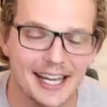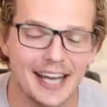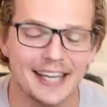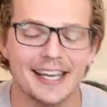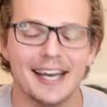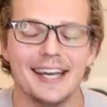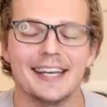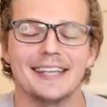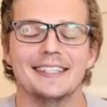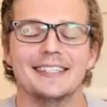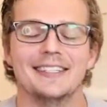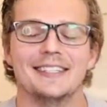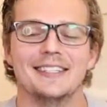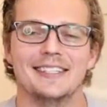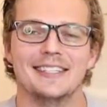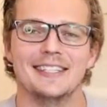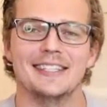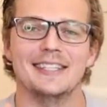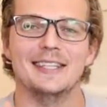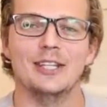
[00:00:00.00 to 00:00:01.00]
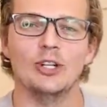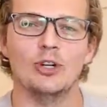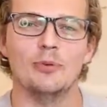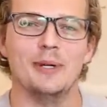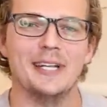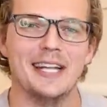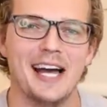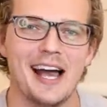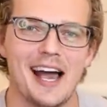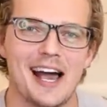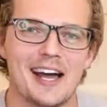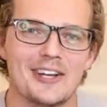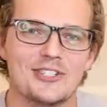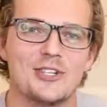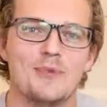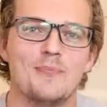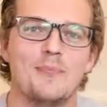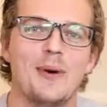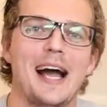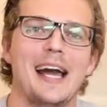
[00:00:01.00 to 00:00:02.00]
Okay, a little bit
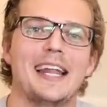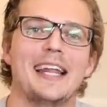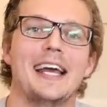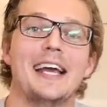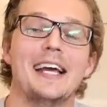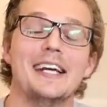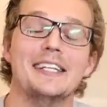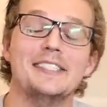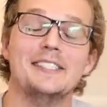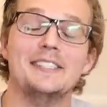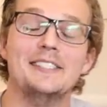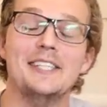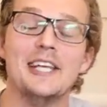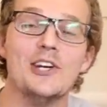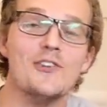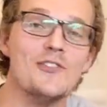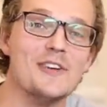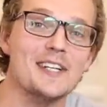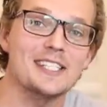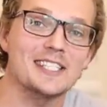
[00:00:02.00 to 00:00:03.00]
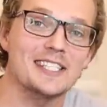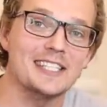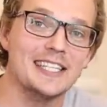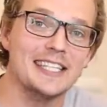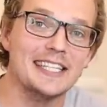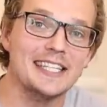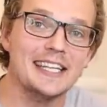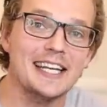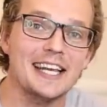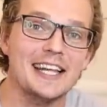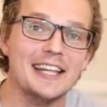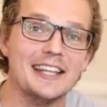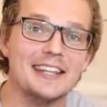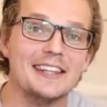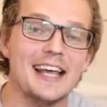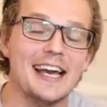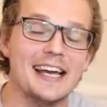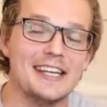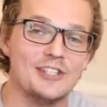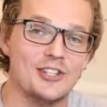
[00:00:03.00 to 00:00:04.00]
harsh, but seriously,
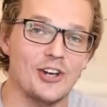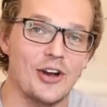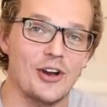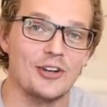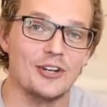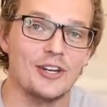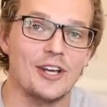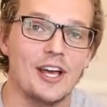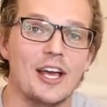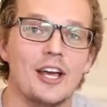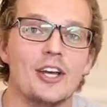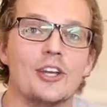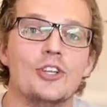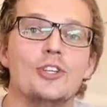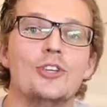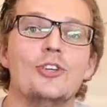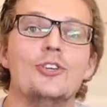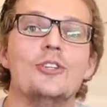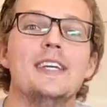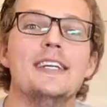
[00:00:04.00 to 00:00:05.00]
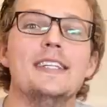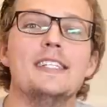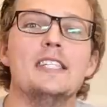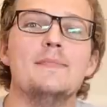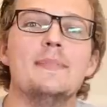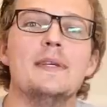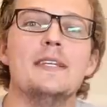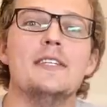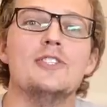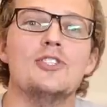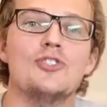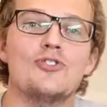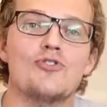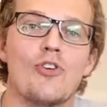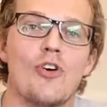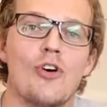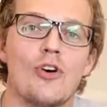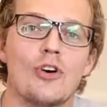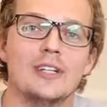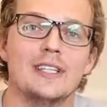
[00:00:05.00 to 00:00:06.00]
they don't. You need to be a
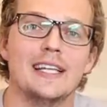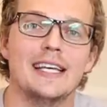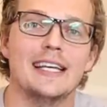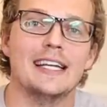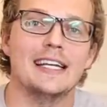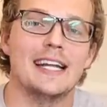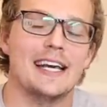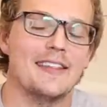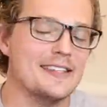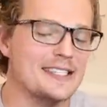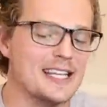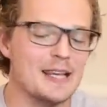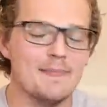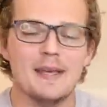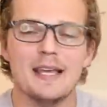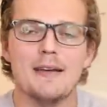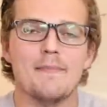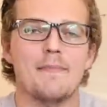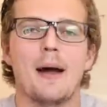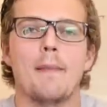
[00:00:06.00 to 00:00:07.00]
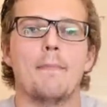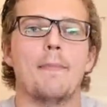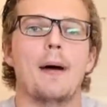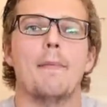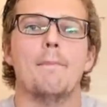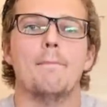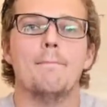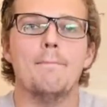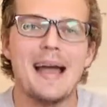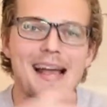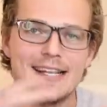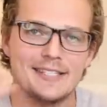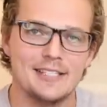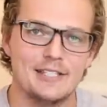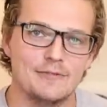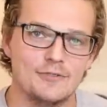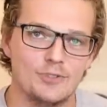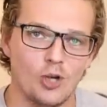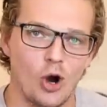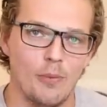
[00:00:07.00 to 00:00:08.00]
strong leader. Now, this can be a
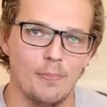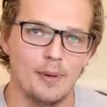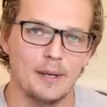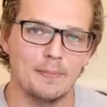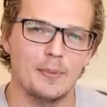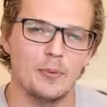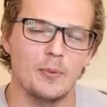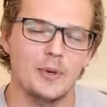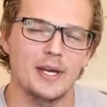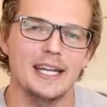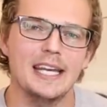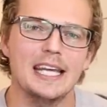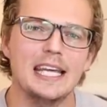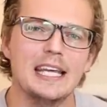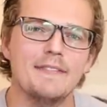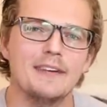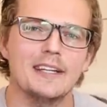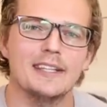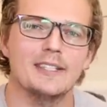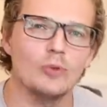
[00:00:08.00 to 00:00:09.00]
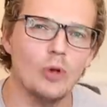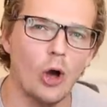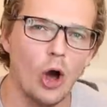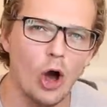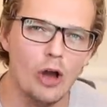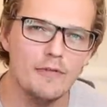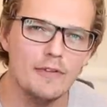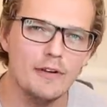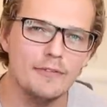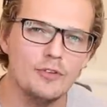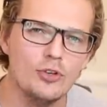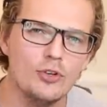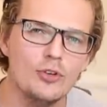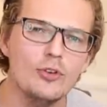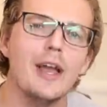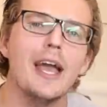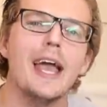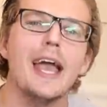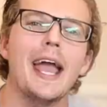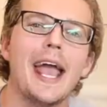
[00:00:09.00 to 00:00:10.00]
massive topic, but we're gonna give it a little
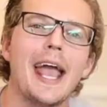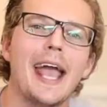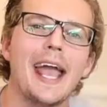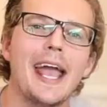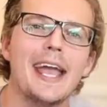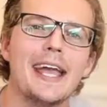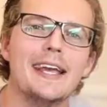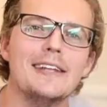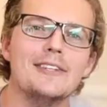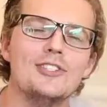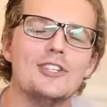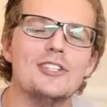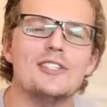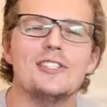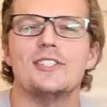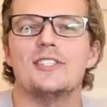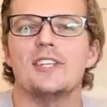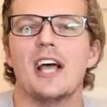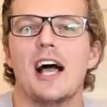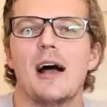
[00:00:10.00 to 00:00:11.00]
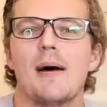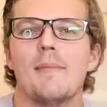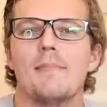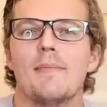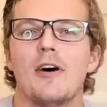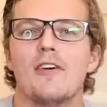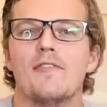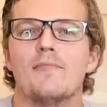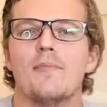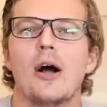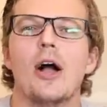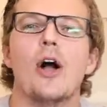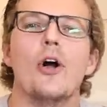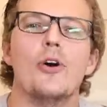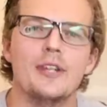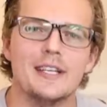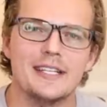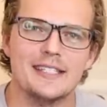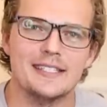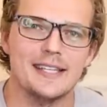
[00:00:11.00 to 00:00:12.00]
overview and just some of my
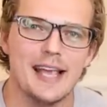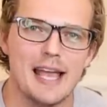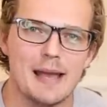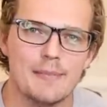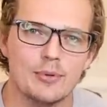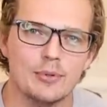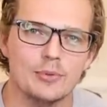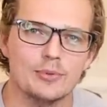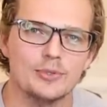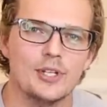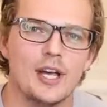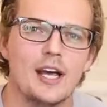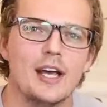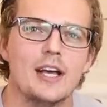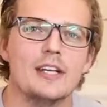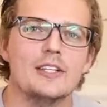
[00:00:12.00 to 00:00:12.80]
own examples.